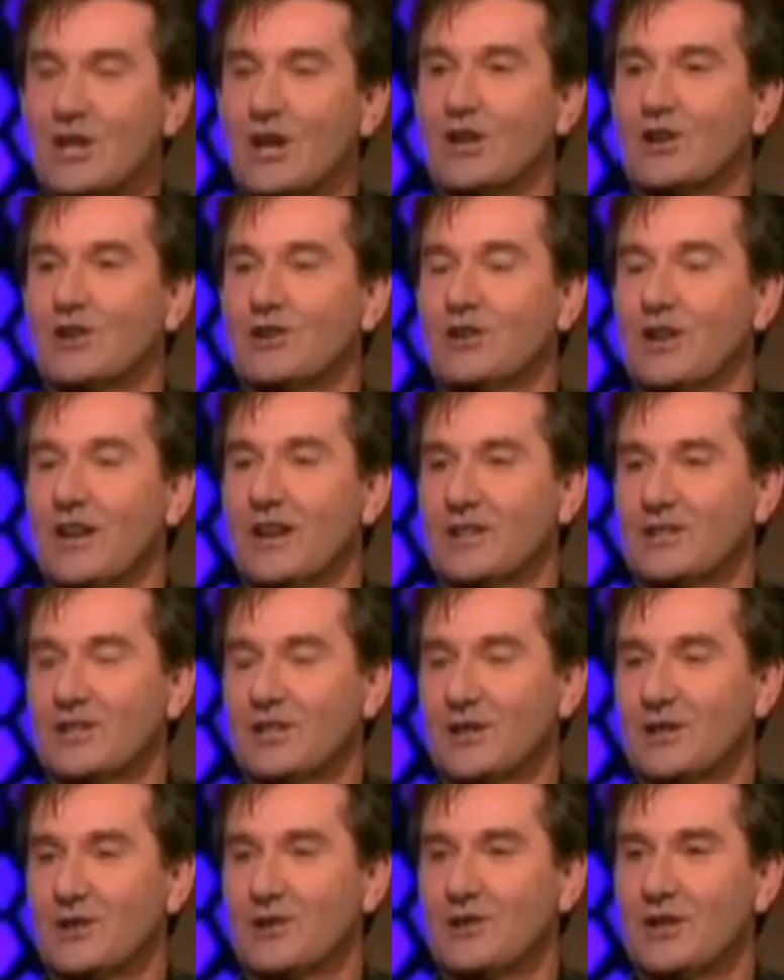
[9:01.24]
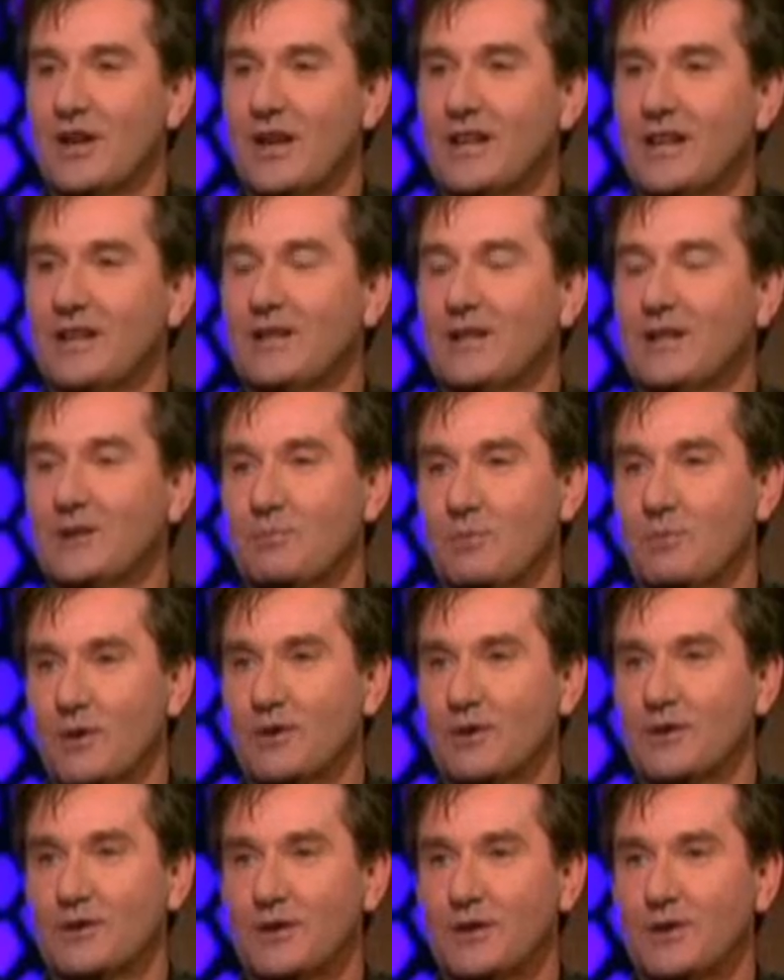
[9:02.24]
had her 90th
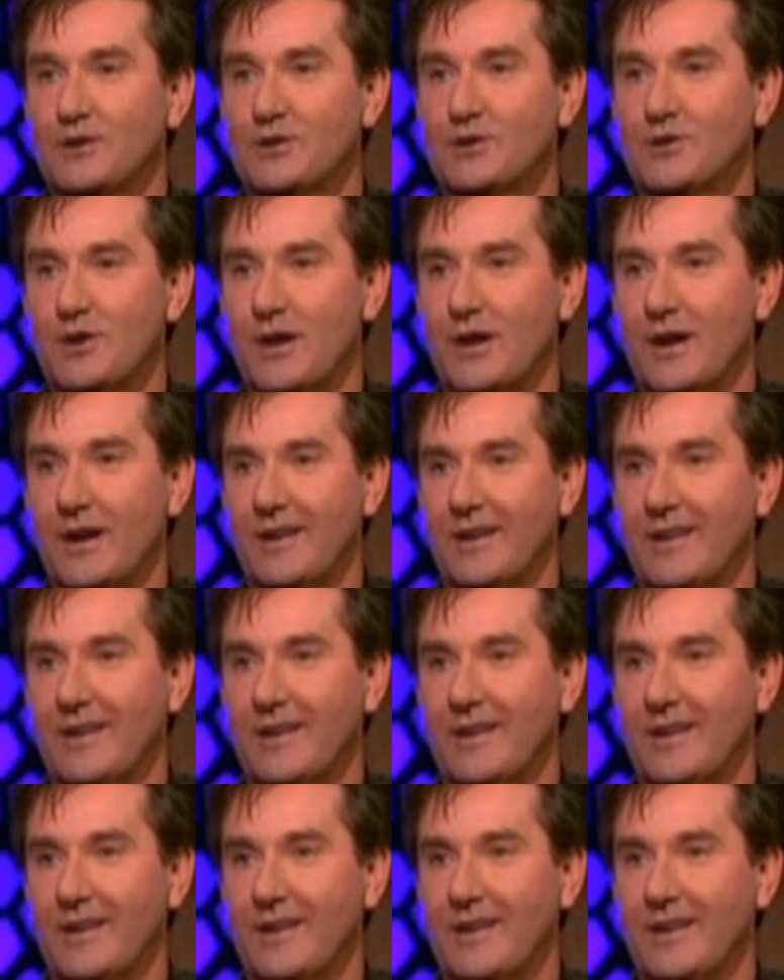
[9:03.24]
birthday in July.